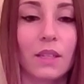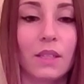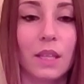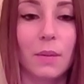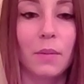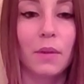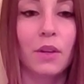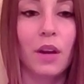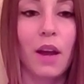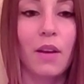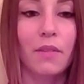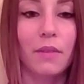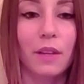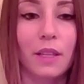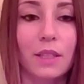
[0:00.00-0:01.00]

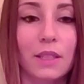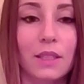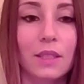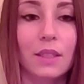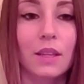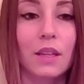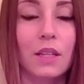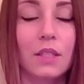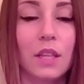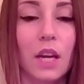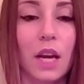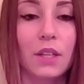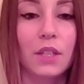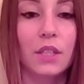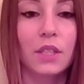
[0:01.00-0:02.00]
Demographics. To
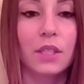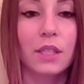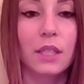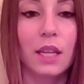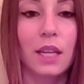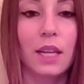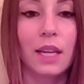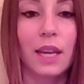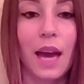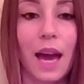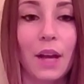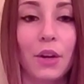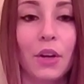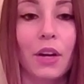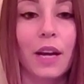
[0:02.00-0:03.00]
understand and
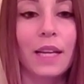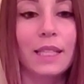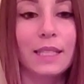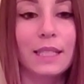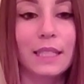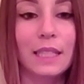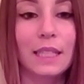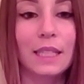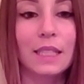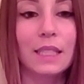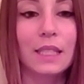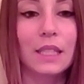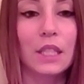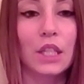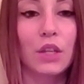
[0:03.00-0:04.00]
categorize
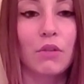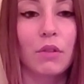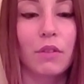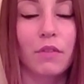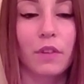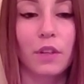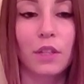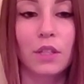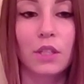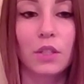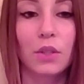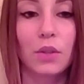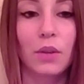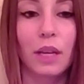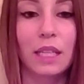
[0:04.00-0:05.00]
needs, you refer
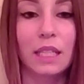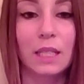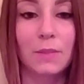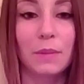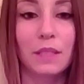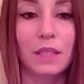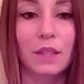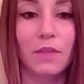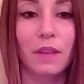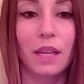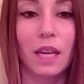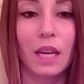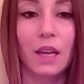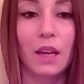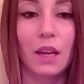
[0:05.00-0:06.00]
to a
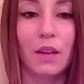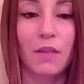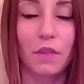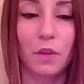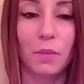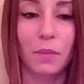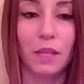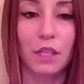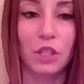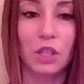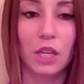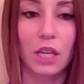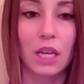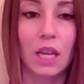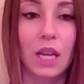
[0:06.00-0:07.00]
specific
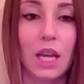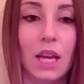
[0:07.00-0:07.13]
information: